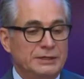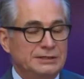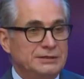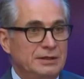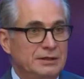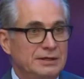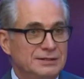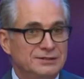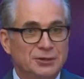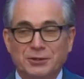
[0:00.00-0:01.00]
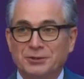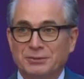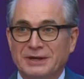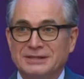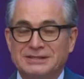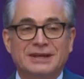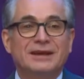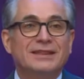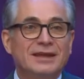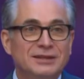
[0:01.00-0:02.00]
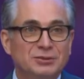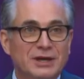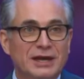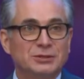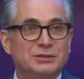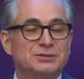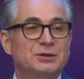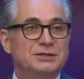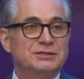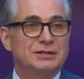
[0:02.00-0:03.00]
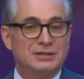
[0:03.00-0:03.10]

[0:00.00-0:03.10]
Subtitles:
is in these documents, then you cannot search